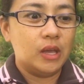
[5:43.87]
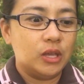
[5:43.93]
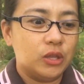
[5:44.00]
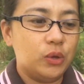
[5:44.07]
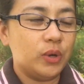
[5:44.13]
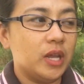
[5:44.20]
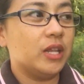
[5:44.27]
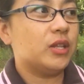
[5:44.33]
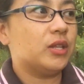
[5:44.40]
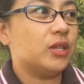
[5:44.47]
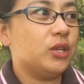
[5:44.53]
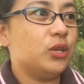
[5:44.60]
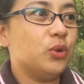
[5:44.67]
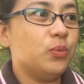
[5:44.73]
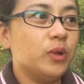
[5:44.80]

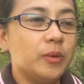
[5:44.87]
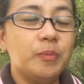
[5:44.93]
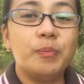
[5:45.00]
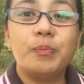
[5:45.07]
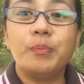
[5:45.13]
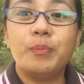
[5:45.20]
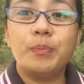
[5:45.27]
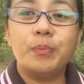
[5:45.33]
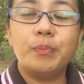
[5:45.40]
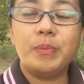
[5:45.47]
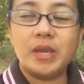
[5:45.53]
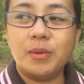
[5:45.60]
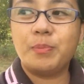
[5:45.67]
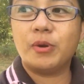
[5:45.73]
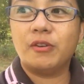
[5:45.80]
you will
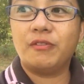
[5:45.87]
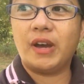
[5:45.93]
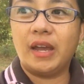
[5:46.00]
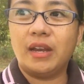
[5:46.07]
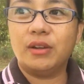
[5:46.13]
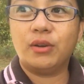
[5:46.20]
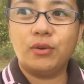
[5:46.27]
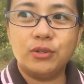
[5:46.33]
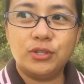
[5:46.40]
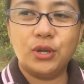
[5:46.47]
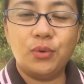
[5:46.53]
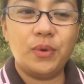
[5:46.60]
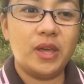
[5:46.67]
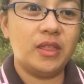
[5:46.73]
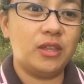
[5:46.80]
be provided also
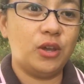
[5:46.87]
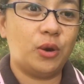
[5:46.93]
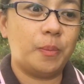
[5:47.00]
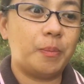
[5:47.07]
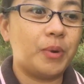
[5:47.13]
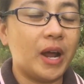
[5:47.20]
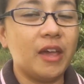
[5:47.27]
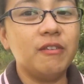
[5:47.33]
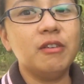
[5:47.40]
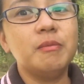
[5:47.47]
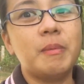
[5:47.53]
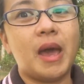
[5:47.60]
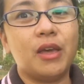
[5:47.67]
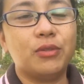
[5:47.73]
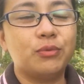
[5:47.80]
with your private
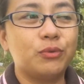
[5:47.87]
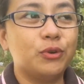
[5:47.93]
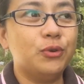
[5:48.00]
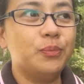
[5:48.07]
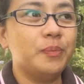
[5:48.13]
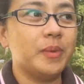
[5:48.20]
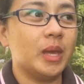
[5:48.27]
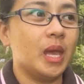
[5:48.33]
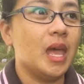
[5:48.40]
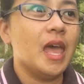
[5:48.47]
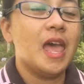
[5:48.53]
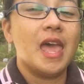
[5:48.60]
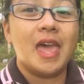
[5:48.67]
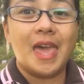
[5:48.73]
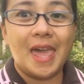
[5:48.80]
bathroom.
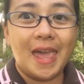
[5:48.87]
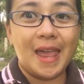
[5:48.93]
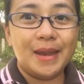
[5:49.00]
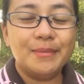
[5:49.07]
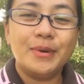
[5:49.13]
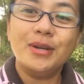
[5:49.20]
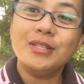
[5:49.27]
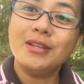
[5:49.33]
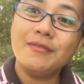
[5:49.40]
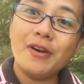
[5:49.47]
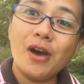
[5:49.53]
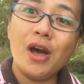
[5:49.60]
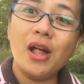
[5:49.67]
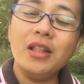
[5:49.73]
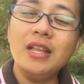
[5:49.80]
And most of
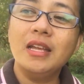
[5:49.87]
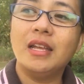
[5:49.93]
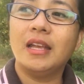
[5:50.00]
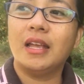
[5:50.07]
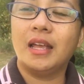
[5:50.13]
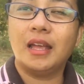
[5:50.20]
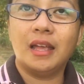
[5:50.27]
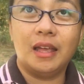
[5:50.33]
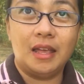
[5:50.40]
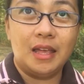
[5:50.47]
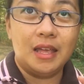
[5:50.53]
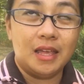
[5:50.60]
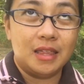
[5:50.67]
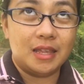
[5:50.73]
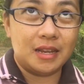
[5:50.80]
all,
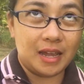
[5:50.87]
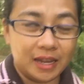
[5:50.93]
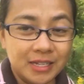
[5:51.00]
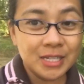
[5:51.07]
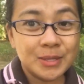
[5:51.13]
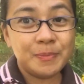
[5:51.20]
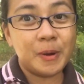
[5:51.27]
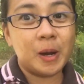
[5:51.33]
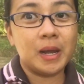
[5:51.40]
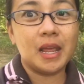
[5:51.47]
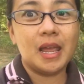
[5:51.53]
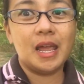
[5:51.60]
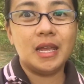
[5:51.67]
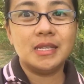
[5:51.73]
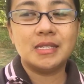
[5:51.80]
the nicest part
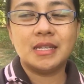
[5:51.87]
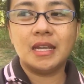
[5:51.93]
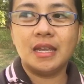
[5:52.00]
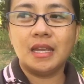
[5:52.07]
is,